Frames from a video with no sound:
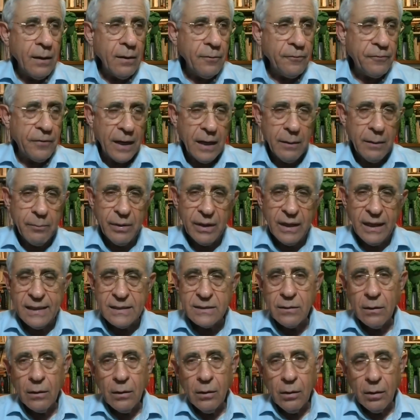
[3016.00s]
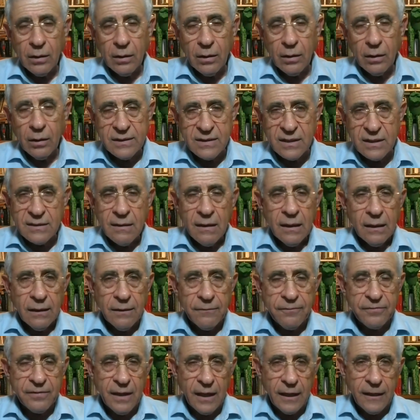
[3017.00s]
fire brigades, all these things,
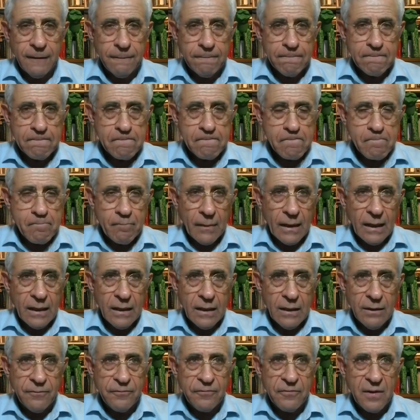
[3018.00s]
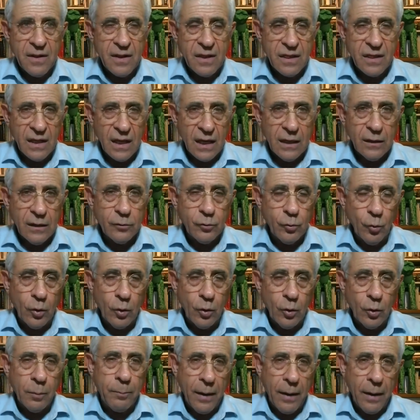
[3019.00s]
if they took
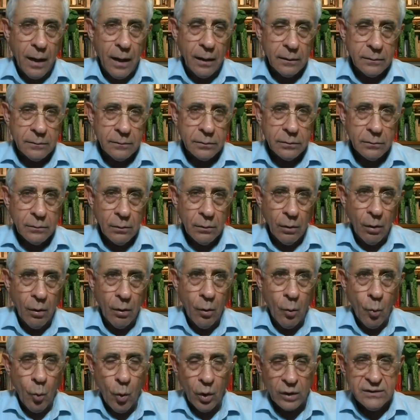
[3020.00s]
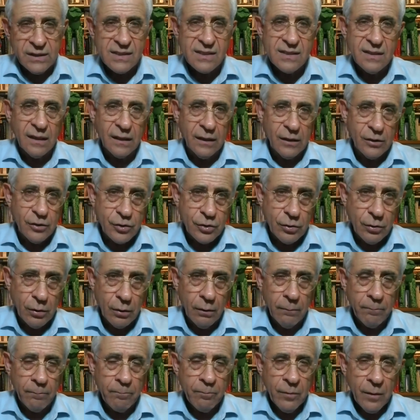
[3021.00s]
part, or what is the ratio
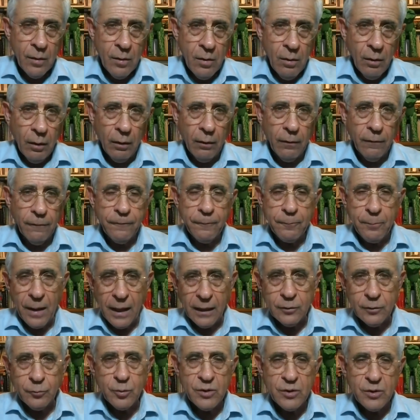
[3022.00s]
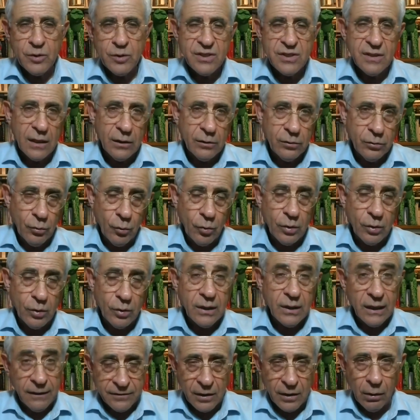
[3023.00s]
of part which they took,
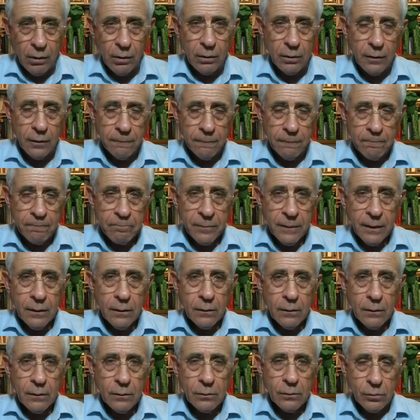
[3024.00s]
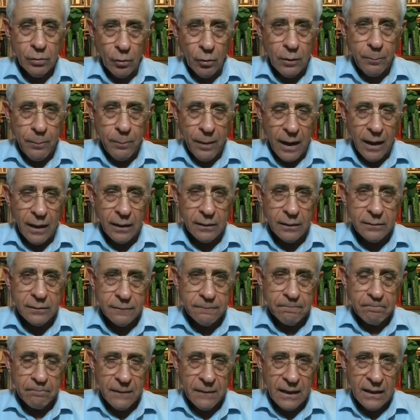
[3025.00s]
if they all took part
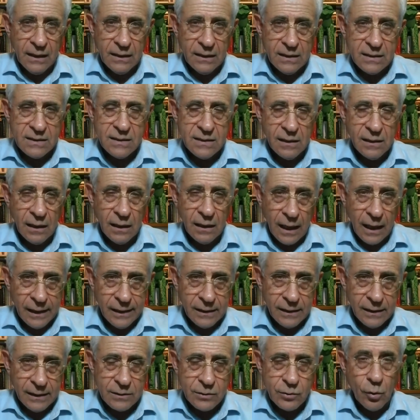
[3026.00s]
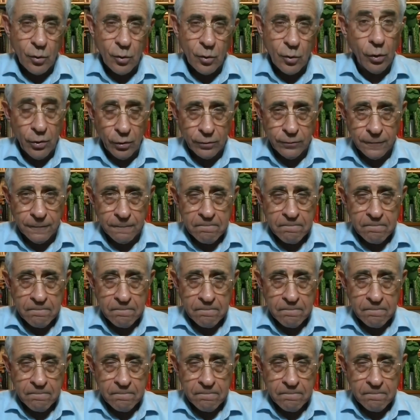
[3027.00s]
in these riots or not.